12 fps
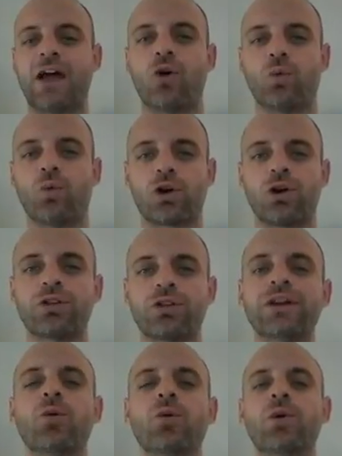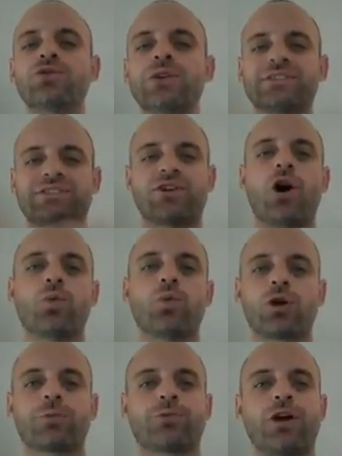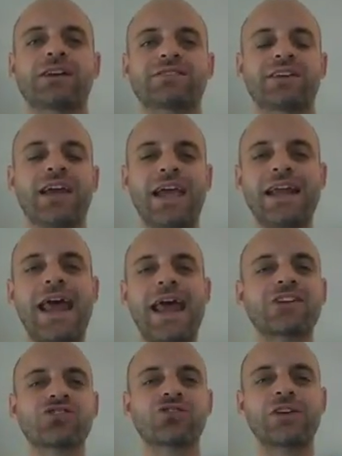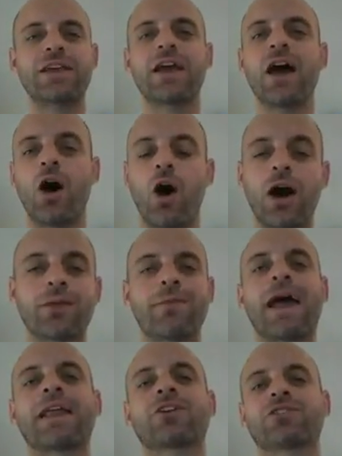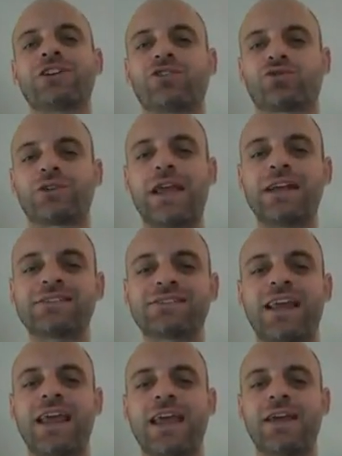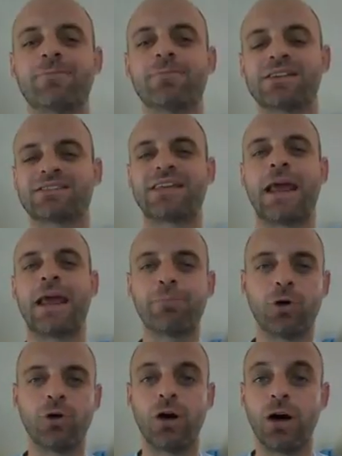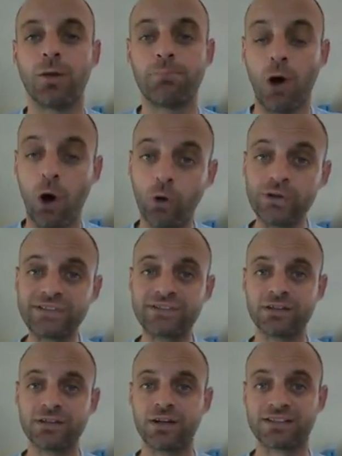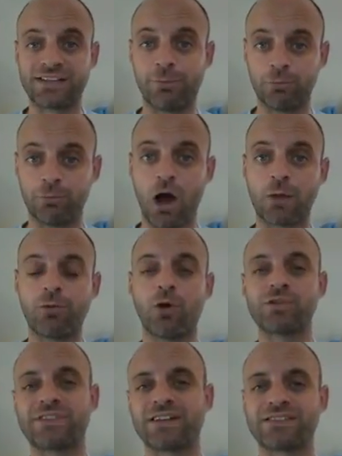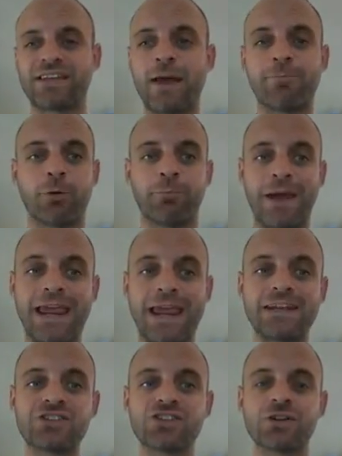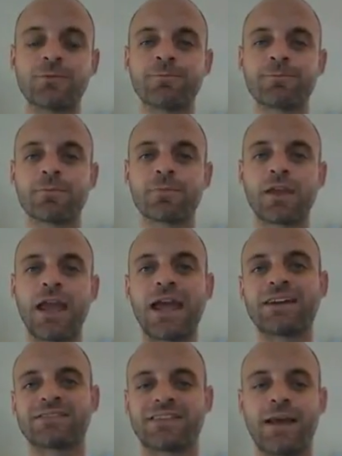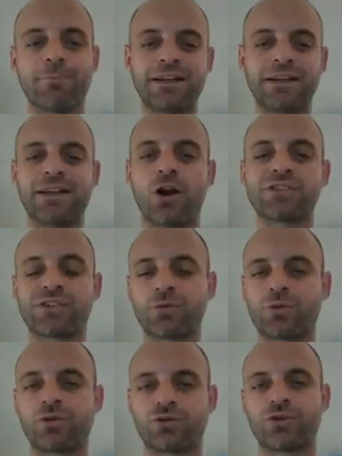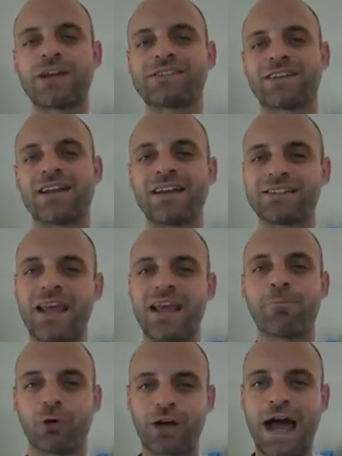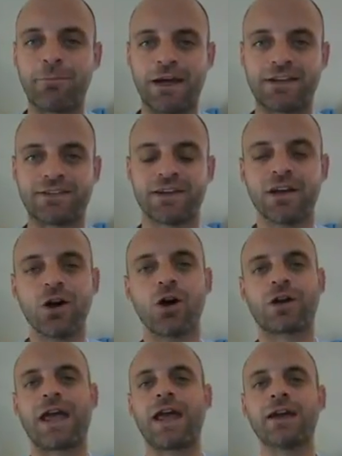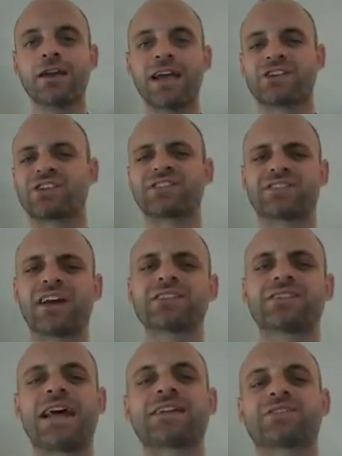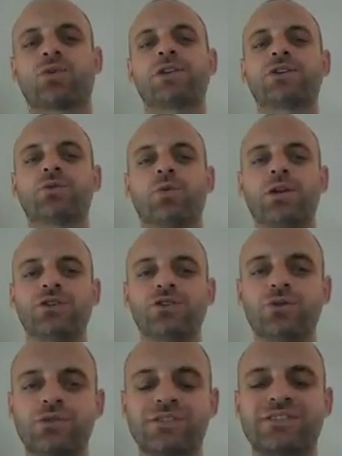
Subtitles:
hello world, when you install WordPress, it actually automatically creates a sample post, a sample blog post, a sample page, and it also creates an example comment. Okay? It just does that so when you